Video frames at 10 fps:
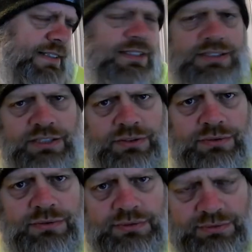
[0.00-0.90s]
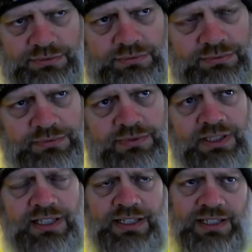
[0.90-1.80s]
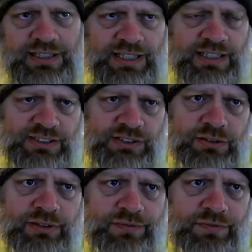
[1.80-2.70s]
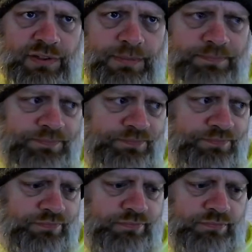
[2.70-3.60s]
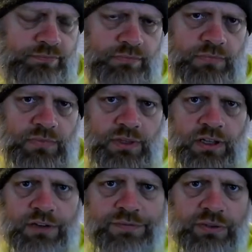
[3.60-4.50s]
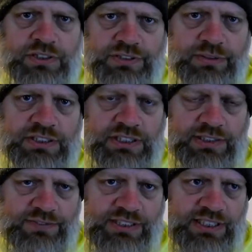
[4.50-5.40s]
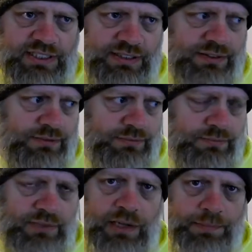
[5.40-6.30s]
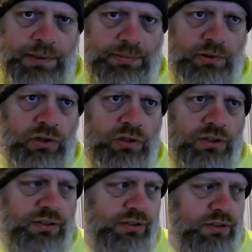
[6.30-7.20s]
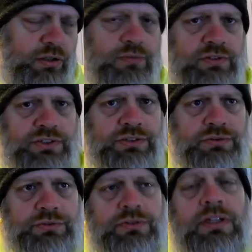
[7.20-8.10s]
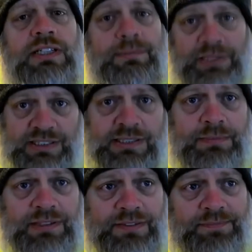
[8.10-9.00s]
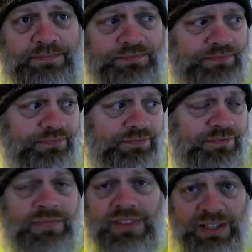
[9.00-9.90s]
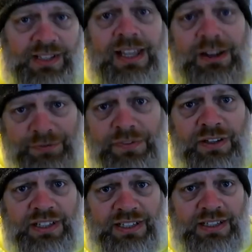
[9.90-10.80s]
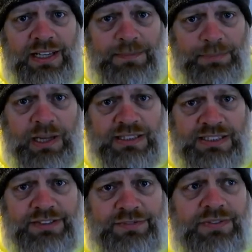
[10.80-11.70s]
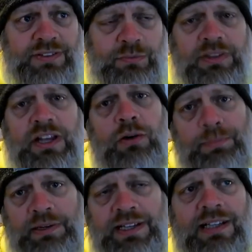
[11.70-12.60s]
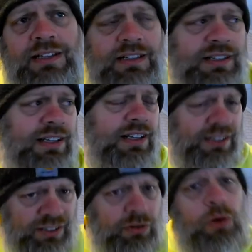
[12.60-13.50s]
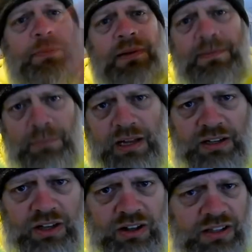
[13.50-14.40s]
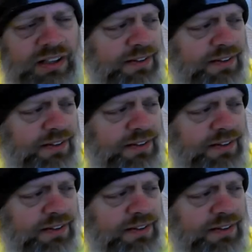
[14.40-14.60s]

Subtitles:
So it kind of started from a frustration of seeing how people are over to trying to make something kind of fun and positive with the opening. Little opening monologue.